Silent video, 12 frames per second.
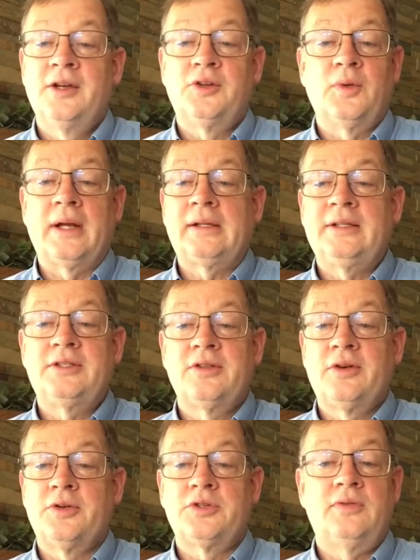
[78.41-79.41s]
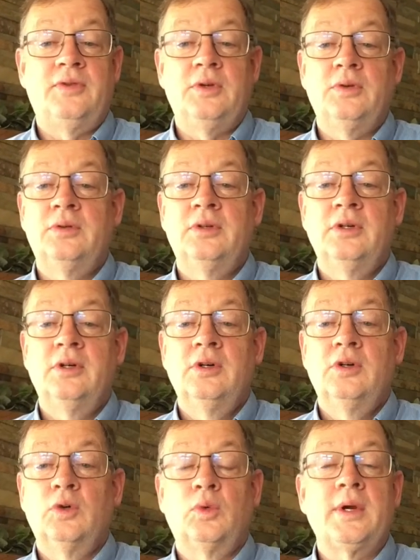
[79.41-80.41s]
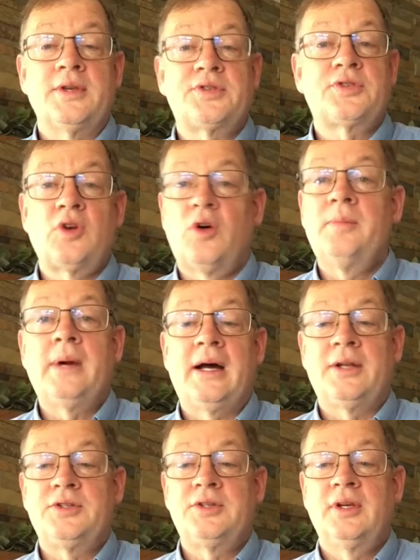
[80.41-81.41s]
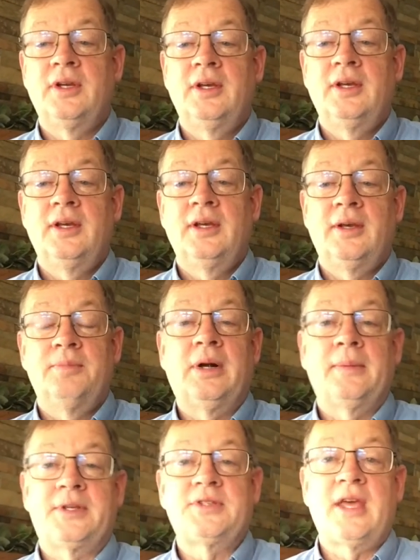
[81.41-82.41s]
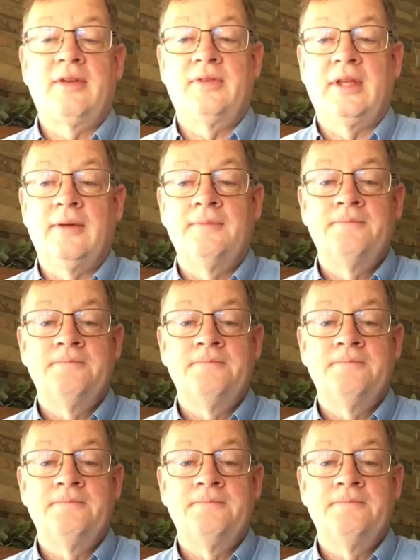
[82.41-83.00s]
directly to those of you who risk so much in public safety.